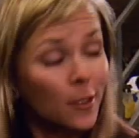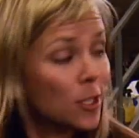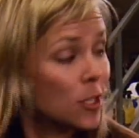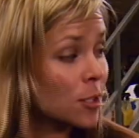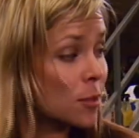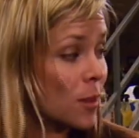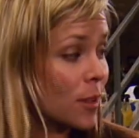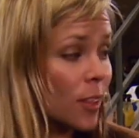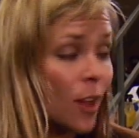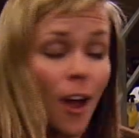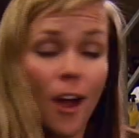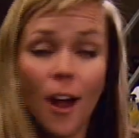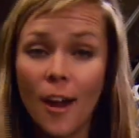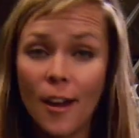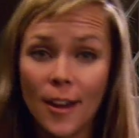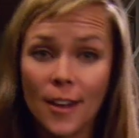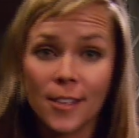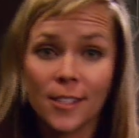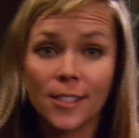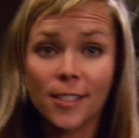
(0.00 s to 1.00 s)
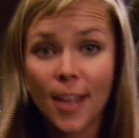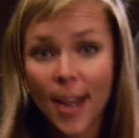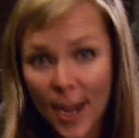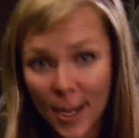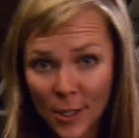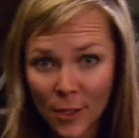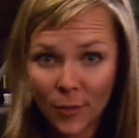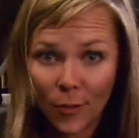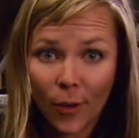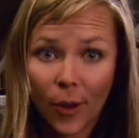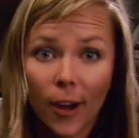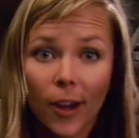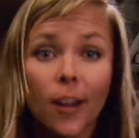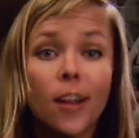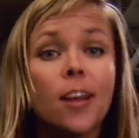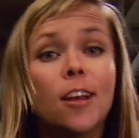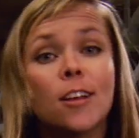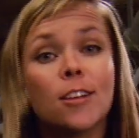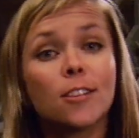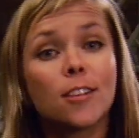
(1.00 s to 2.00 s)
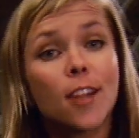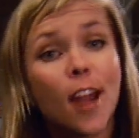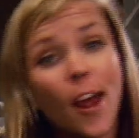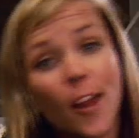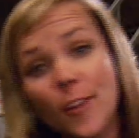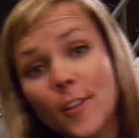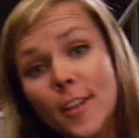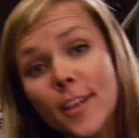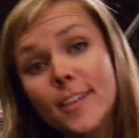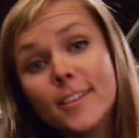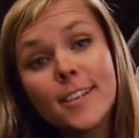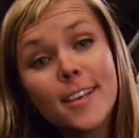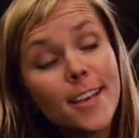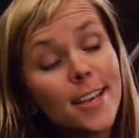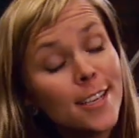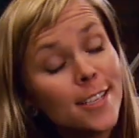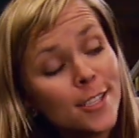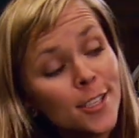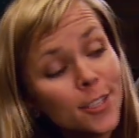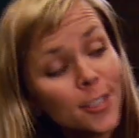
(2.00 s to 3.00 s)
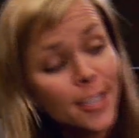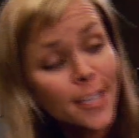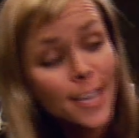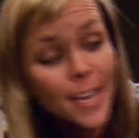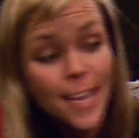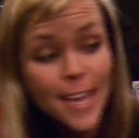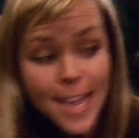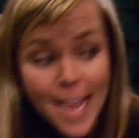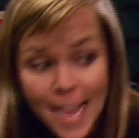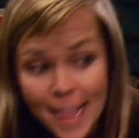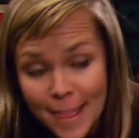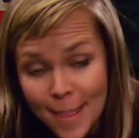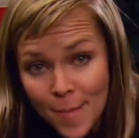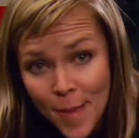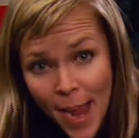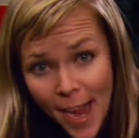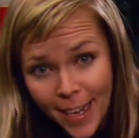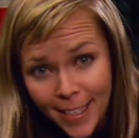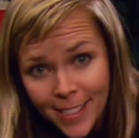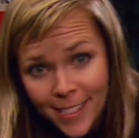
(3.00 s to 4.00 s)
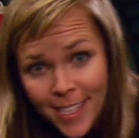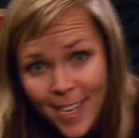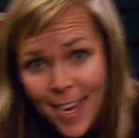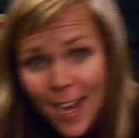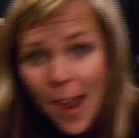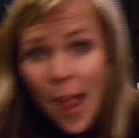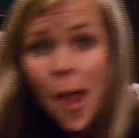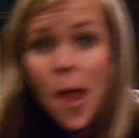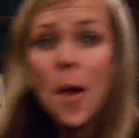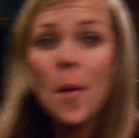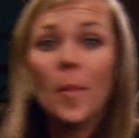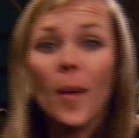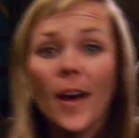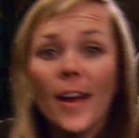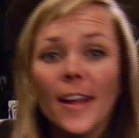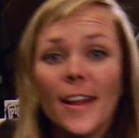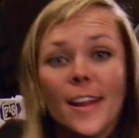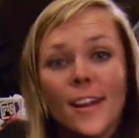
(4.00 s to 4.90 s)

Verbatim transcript: which is what the R S stands for. So not only is it easier to get in the back seat, but